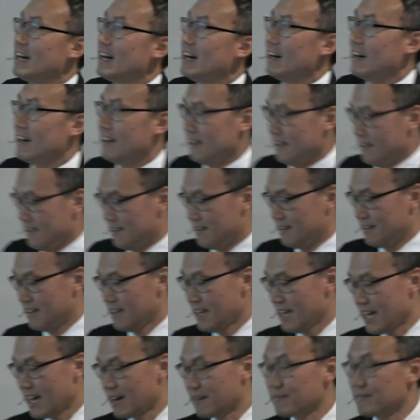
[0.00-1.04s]
uh,
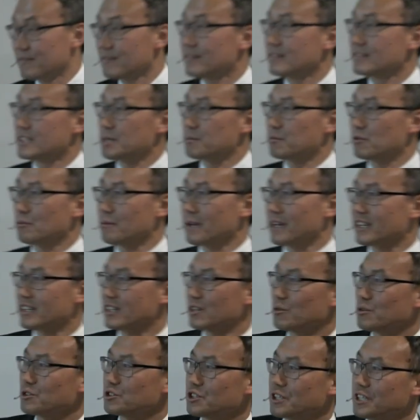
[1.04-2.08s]
have diplomatic
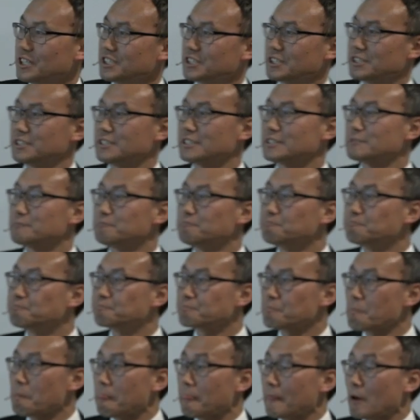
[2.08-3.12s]
negotiations.
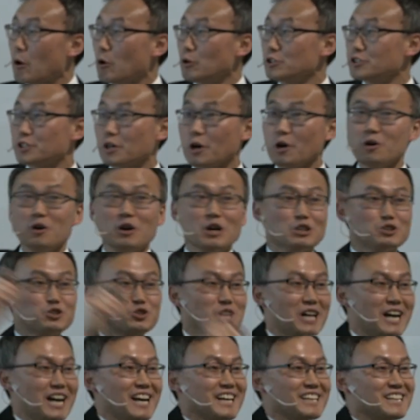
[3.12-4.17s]
Also,
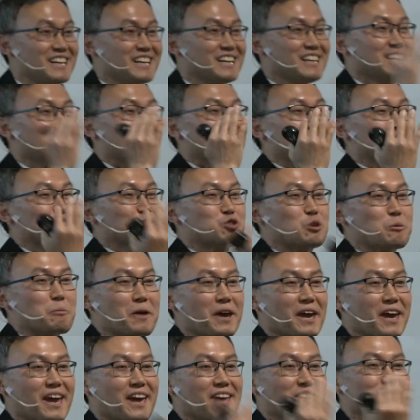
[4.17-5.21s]
China,
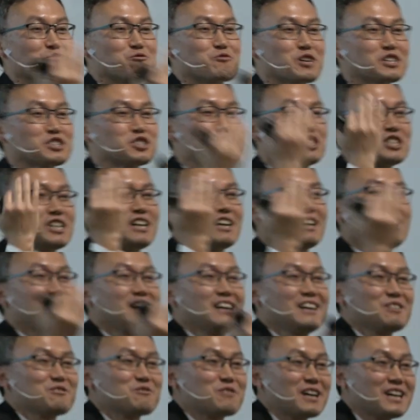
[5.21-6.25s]
Japan,
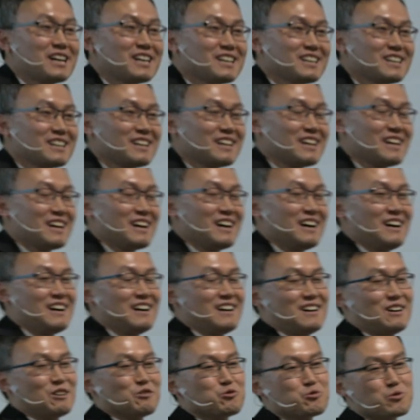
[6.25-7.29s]
Russia, right?
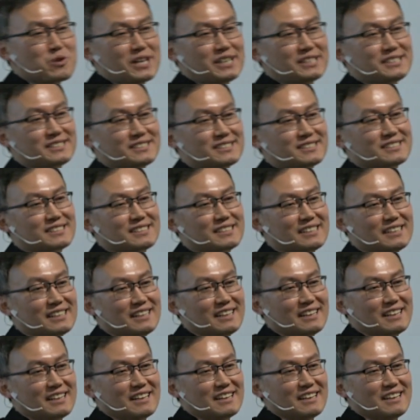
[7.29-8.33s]
Uh, US,
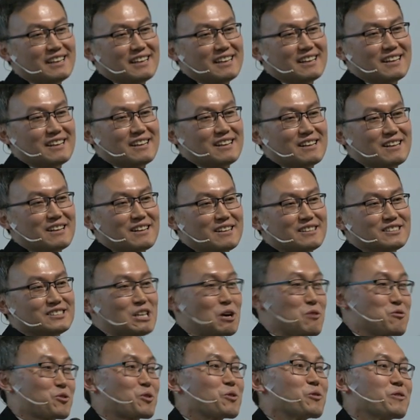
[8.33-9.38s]

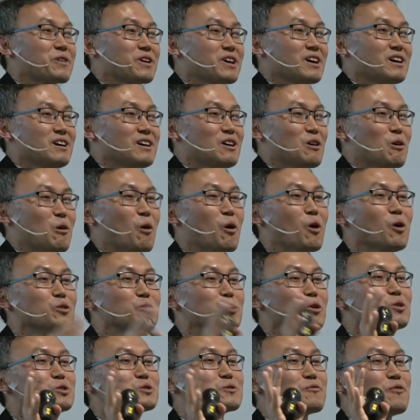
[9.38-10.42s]
South Korea, all
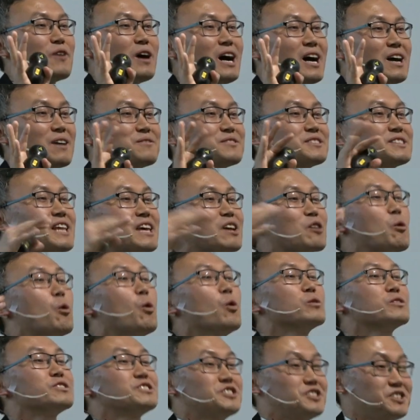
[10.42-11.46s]
those five
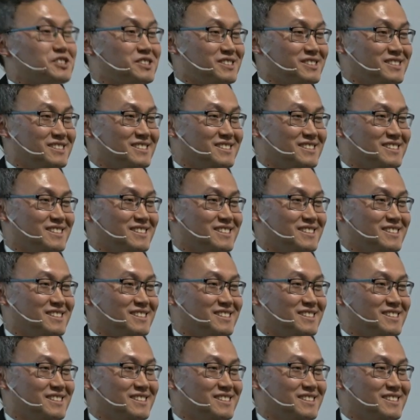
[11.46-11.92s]
stakeholders,